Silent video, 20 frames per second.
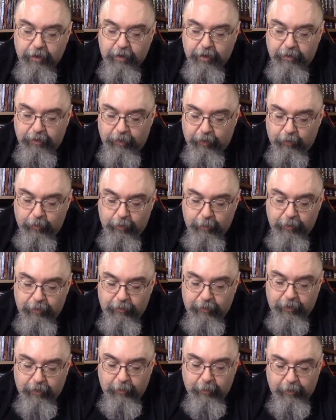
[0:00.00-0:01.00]
the equipment
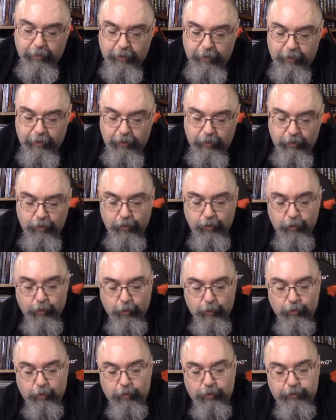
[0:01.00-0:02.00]
availability, new
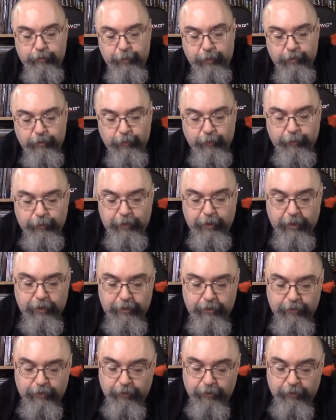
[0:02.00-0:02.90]
rules, personal protection,